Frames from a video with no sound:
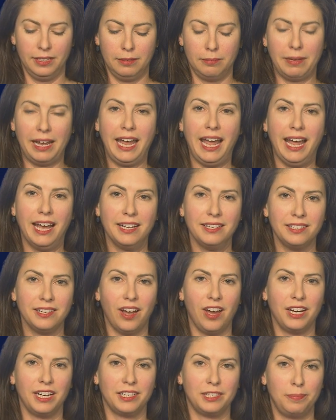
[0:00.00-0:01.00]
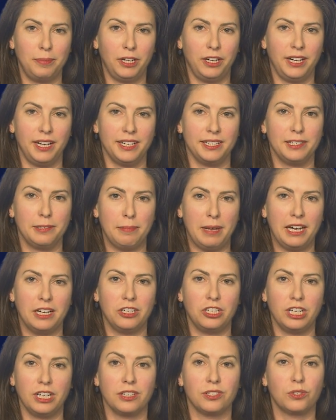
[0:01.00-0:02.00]
my hands-on experience
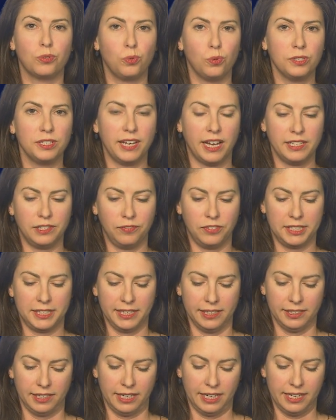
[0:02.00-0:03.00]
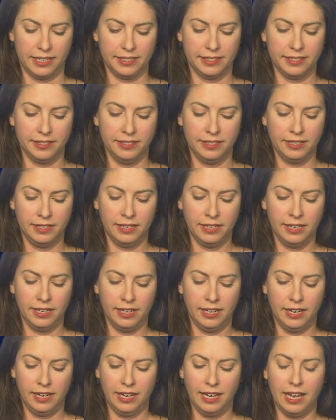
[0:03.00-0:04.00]
managing school-sized facilities,
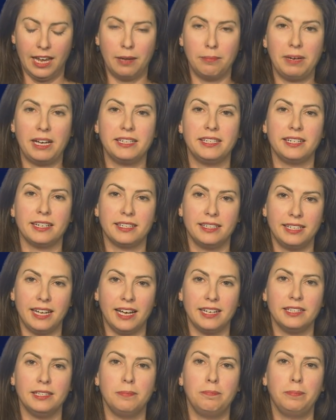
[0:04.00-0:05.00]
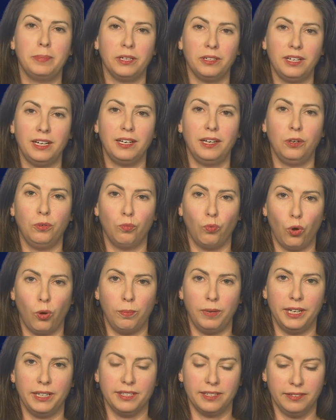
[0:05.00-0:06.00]
and my success building
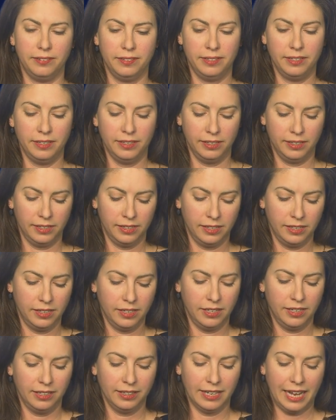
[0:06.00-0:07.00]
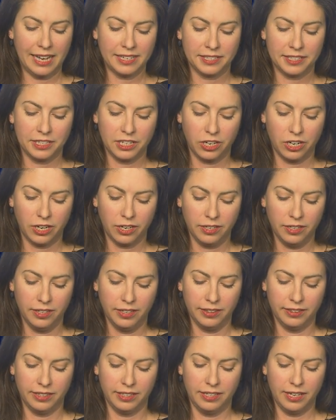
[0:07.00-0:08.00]
enrollment. Last year,
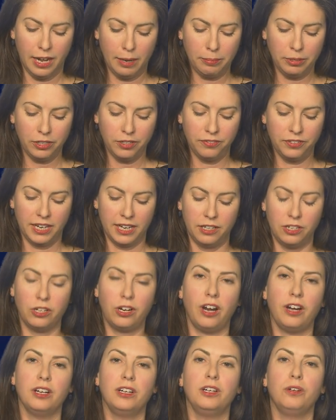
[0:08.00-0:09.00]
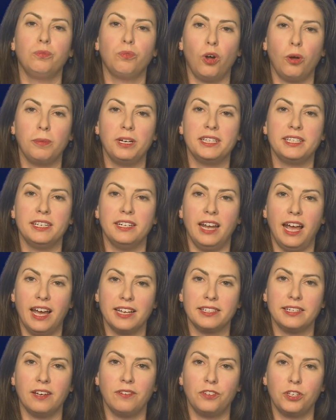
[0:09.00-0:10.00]
the number of kindergarten enrollments in
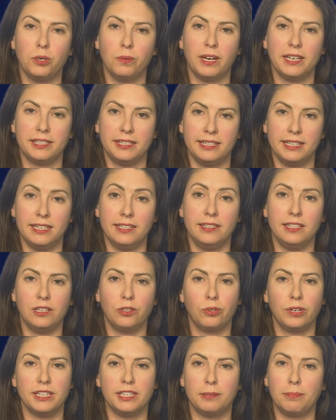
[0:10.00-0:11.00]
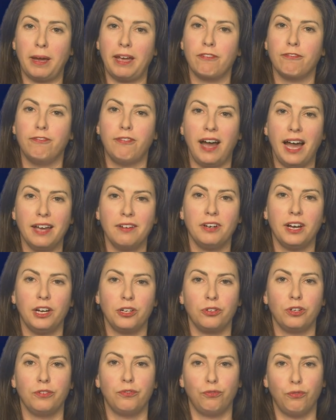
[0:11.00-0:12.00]
SFUSD decreased by
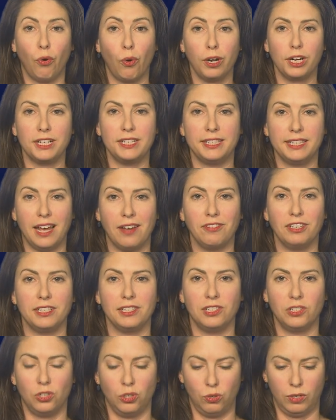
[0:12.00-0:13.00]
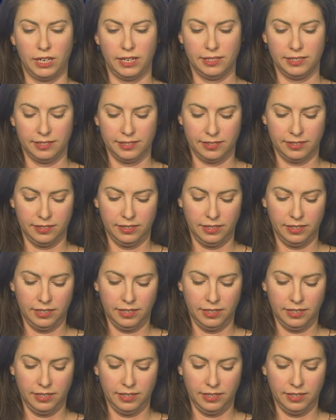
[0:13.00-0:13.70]
547 students.